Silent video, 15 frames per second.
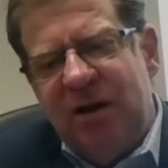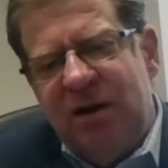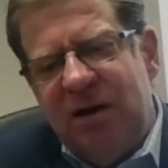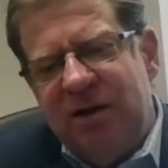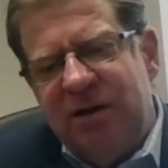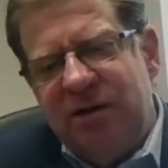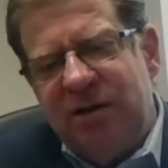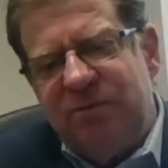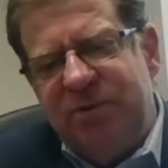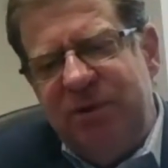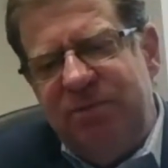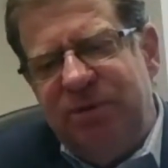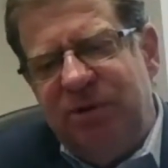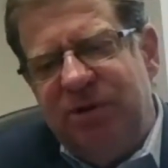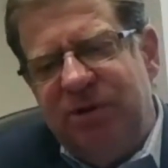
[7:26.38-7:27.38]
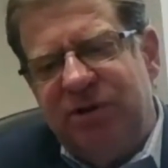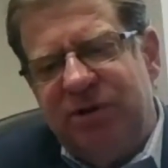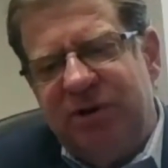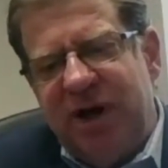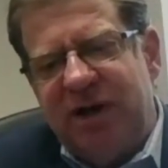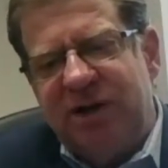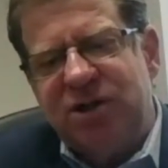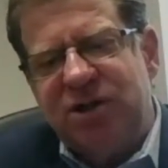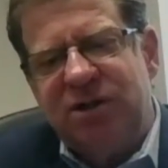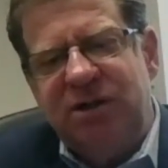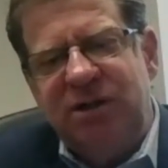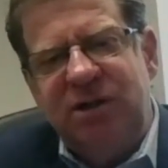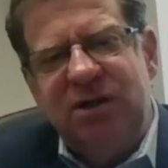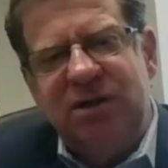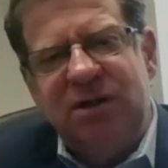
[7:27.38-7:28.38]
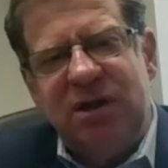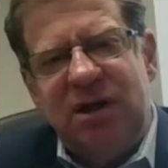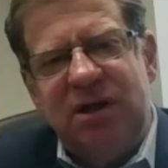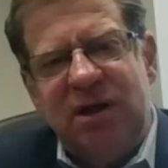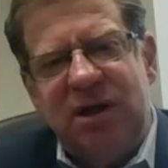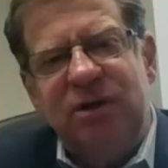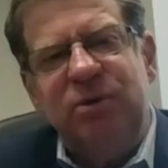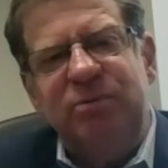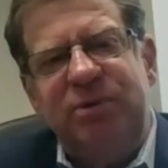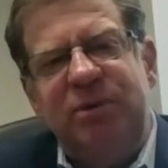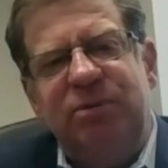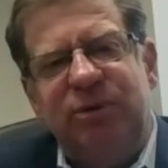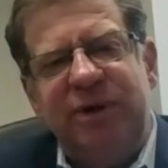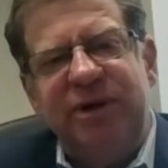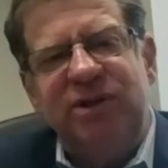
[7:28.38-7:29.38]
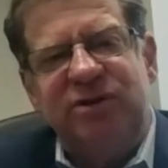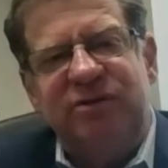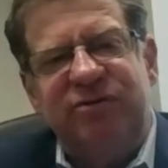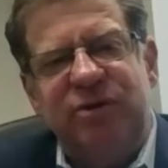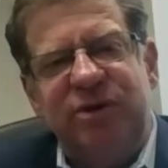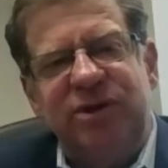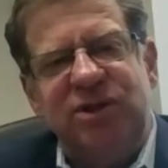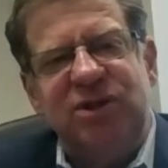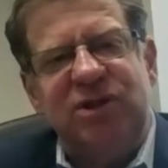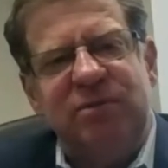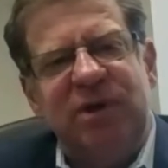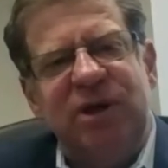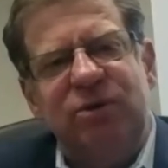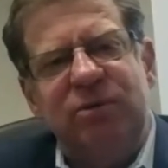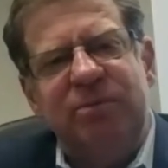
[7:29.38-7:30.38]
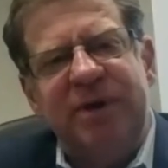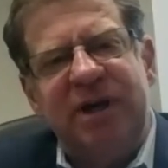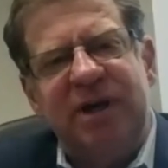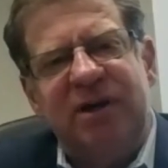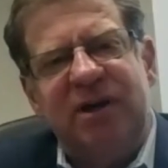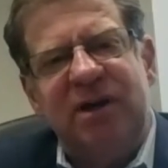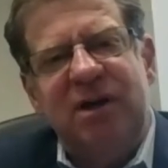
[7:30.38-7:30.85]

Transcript: uh, that people internationally and, and other people raise their voices to make Quebec,